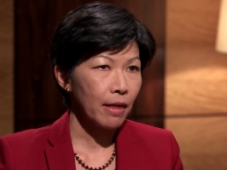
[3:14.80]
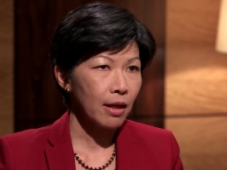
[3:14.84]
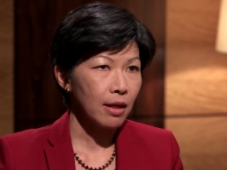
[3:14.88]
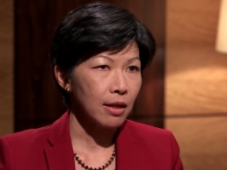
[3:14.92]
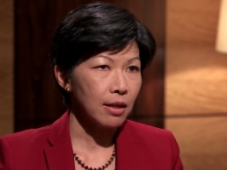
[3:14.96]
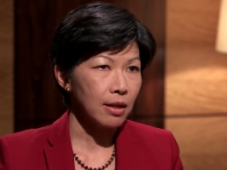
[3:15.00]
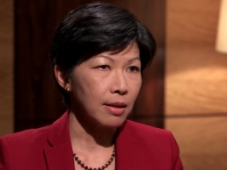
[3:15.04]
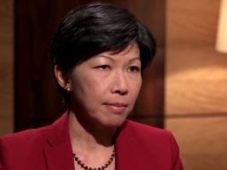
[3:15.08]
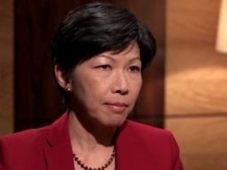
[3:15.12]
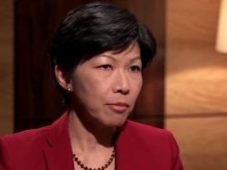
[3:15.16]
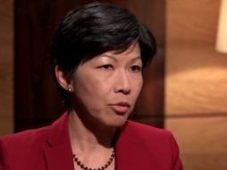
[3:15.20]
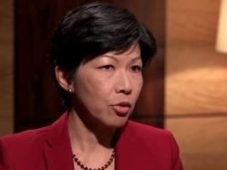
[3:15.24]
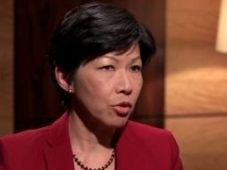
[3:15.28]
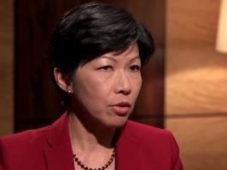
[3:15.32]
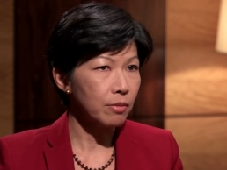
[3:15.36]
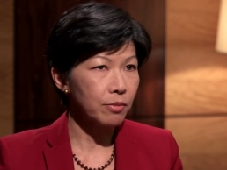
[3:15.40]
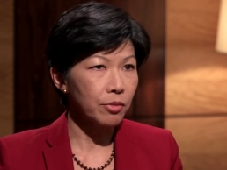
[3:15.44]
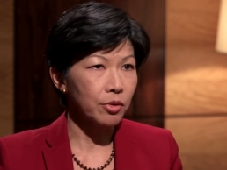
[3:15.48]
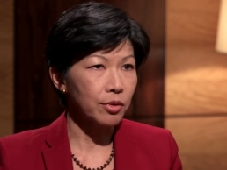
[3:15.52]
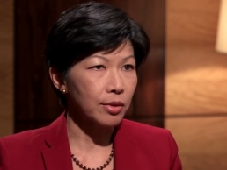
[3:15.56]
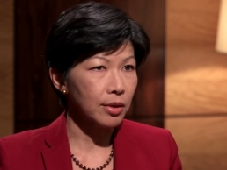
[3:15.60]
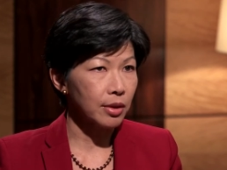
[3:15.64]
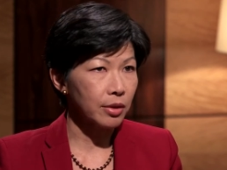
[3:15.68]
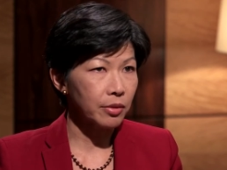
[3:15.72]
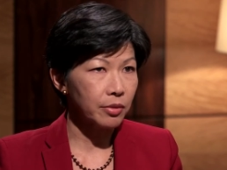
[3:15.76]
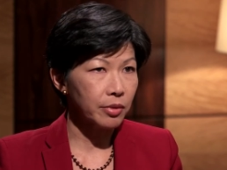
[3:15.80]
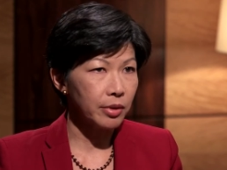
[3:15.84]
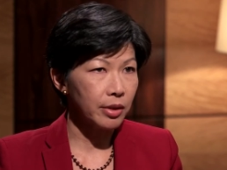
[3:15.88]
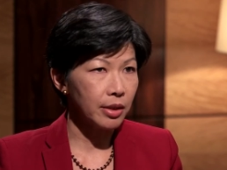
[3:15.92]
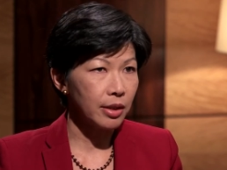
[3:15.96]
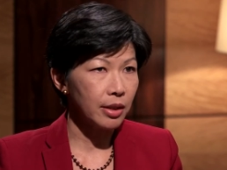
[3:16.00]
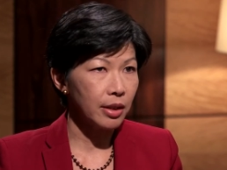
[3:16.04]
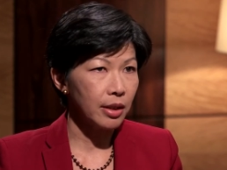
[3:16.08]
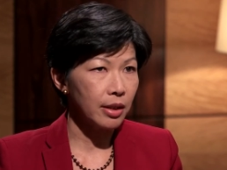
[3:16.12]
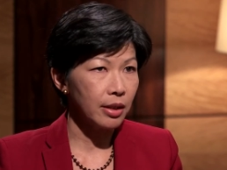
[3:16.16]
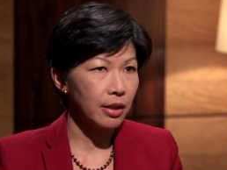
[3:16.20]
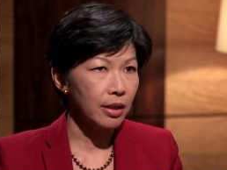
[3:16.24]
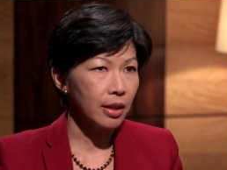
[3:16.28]
uh, more and more
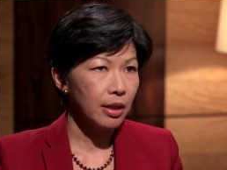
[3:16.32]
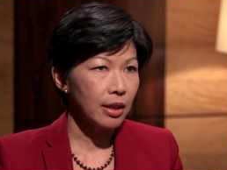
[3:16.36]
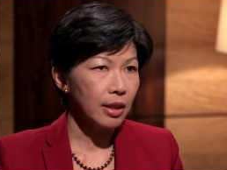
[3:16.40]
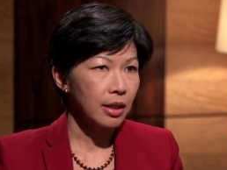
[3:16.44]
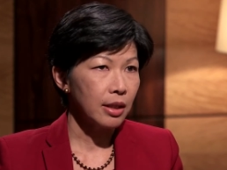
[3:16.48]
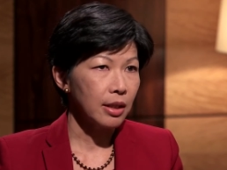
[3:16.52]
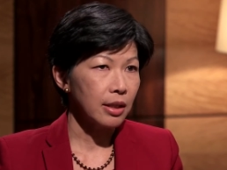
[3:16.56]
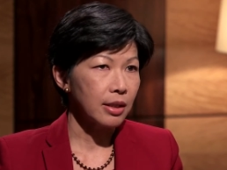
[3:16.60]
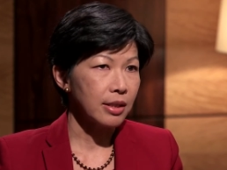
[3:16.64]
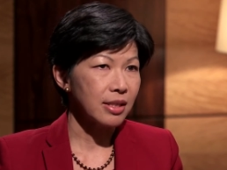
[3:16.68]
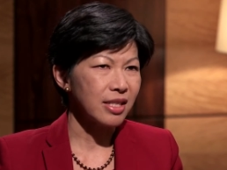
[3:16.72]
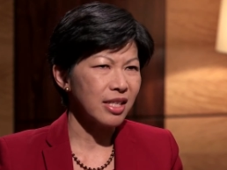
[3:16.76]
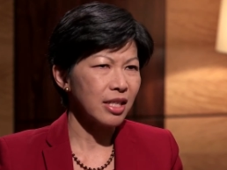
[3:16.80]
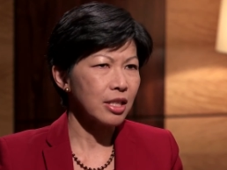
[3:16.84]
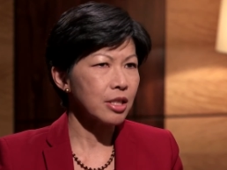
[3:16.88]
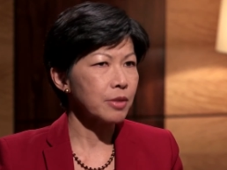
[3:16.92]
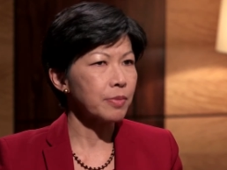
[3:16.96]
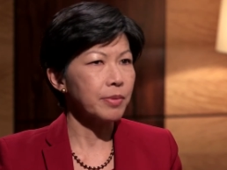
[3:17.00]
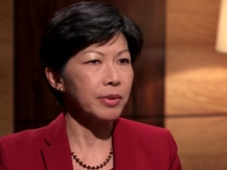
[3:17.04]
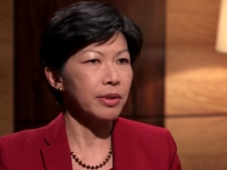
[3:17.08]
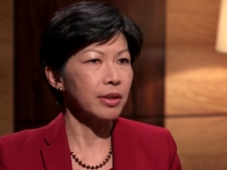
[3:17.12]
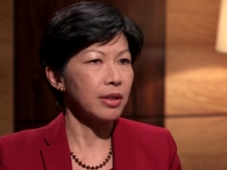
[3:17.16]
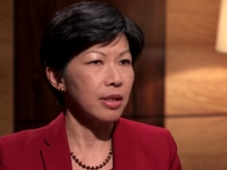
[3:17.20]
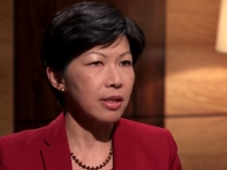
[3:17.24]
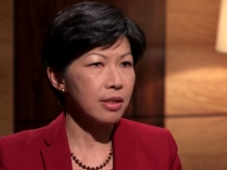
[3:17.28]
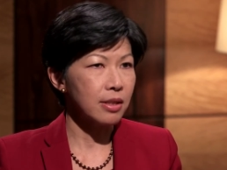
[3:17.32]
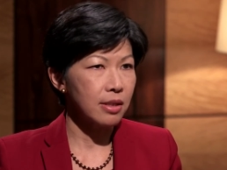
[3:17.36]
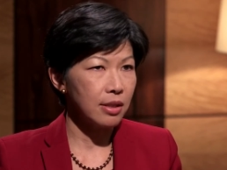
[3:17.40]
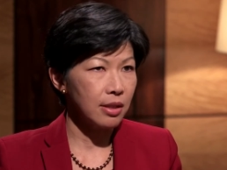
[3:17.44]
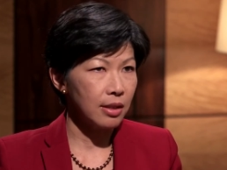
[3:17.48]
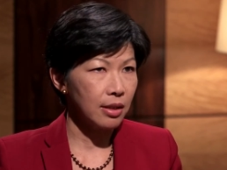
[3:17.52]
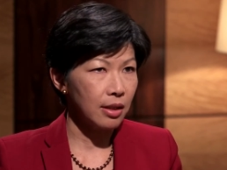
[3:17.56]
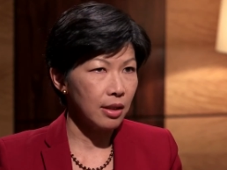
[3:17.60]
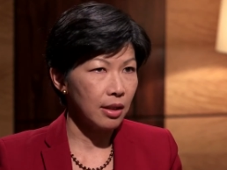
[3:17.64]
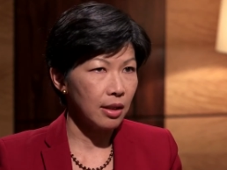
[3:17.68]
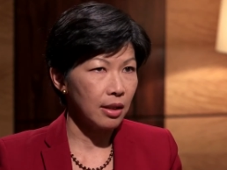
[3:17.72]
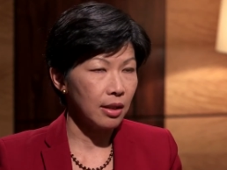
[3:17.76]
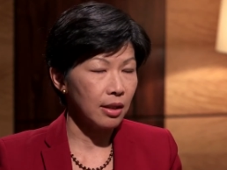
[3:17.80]
liquidity, uh, desperately
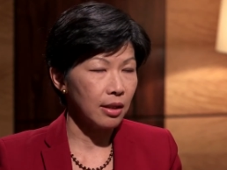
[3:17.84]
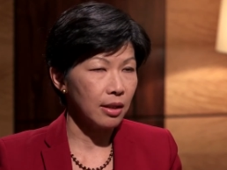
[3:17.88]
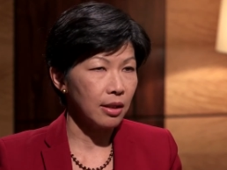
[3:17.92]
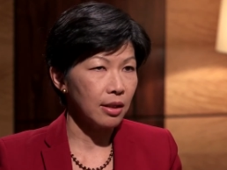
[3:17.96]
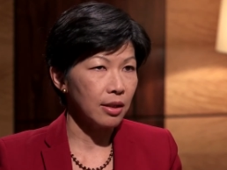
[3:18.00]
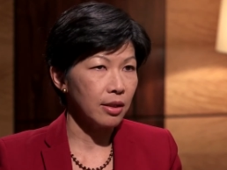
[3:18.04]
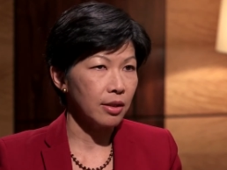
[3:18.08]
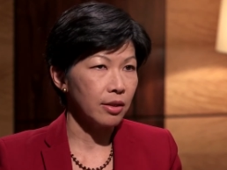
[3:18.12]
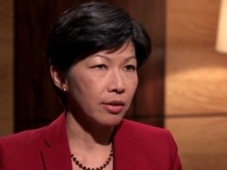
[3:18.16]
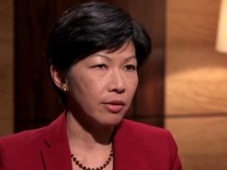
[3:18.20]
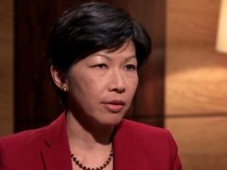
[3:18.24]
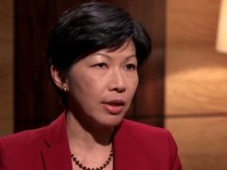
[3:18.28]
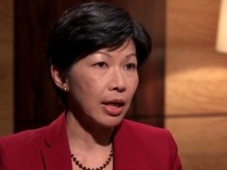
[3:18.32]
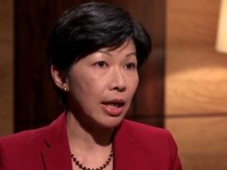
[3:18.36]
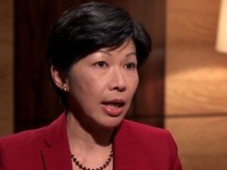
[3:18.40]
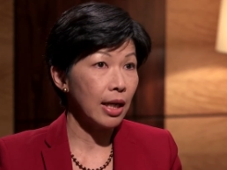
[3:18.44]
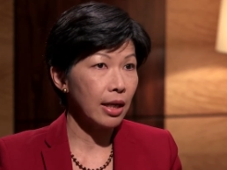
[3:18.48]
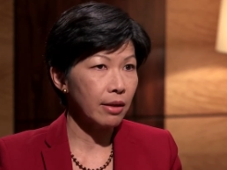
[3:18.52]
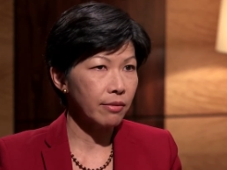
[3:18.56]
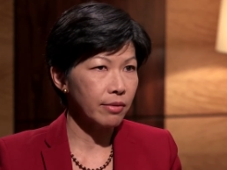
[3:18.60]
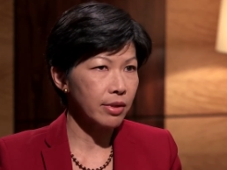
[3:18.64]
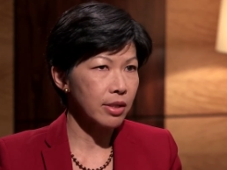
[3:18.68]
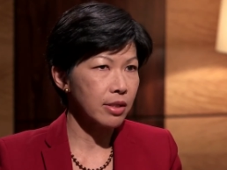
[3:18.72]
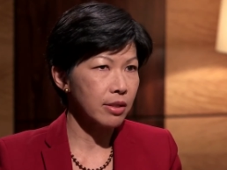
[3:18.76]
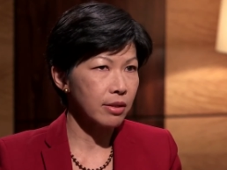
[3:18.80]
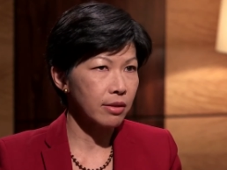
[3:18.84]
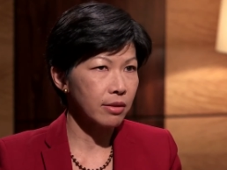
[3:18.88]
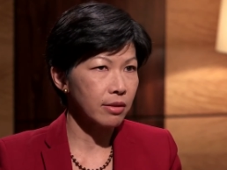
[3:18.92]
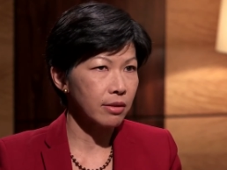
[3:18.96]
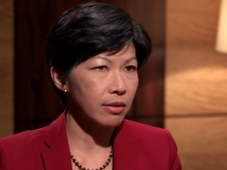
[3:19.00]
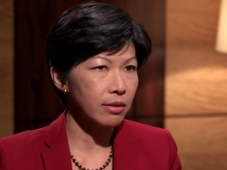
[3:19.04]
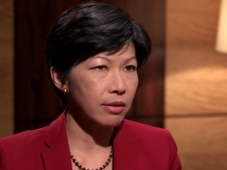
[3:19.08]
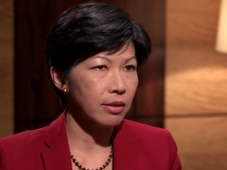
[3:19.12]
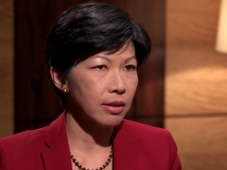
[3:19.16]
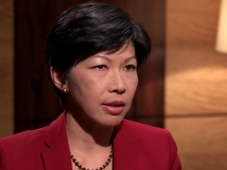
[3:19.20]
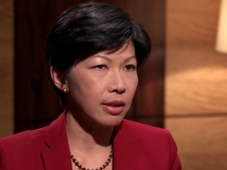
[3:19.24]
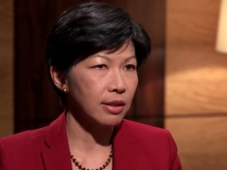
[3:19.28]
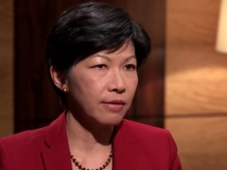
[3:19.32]
seeking you know high
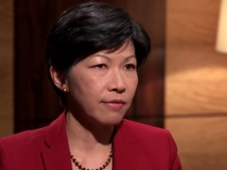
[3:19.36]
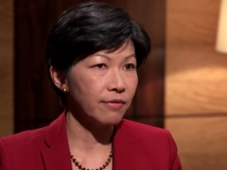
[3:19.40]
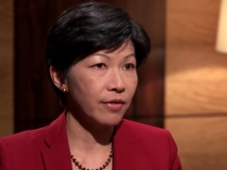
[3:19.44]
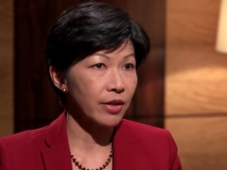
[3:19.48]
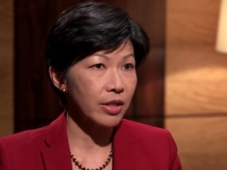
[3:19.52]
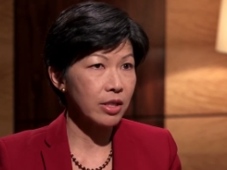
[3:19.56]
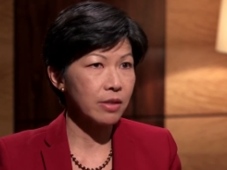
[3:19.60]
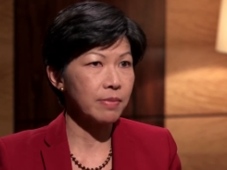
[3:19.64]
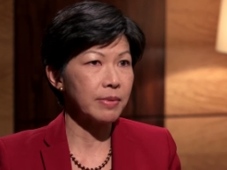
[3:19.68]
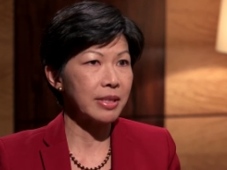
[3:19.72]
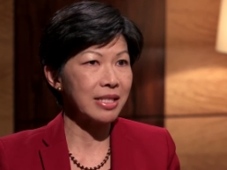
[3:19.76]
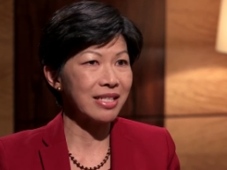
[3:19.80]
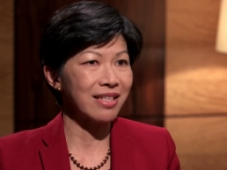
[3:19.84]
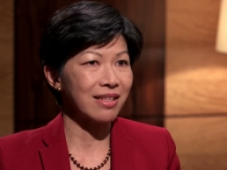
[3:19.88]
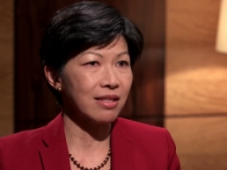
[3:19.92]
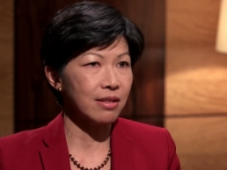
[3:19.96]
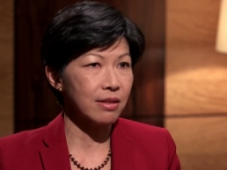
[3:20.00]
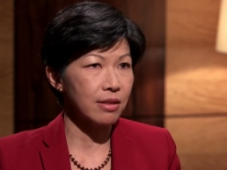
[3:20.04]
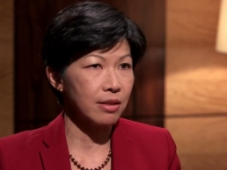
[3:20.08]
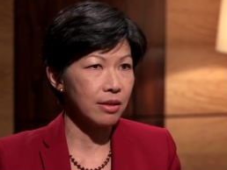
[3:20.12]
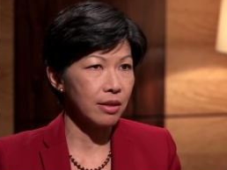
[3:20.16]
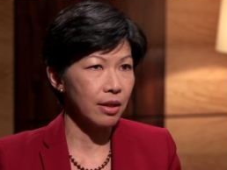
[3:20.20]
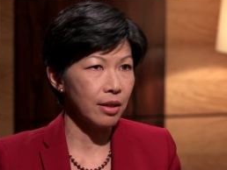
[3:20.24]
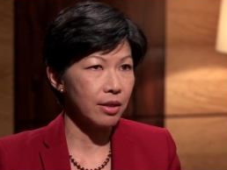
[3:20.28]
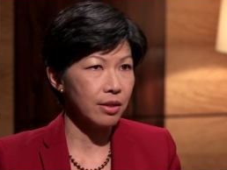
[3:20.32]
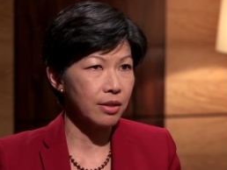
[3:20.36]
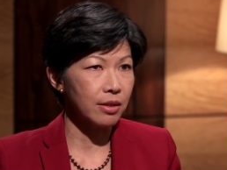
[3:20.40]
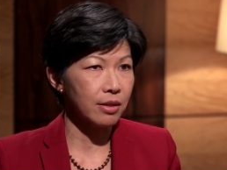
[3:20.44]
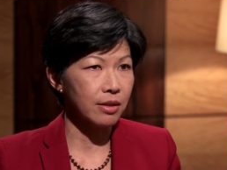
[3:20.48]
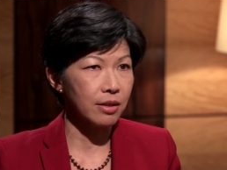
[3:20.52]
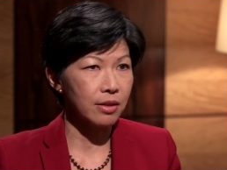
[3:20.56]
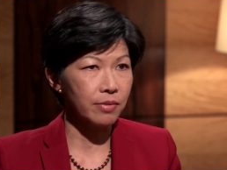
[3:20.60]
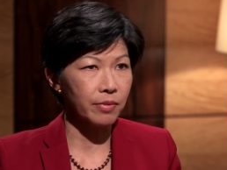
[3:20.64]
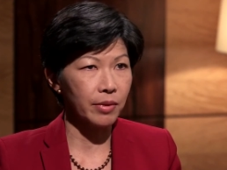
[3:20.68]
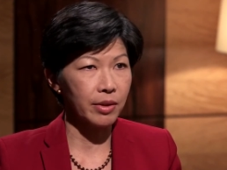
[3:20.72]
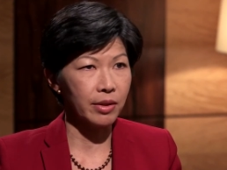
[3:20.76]
return investment destinations,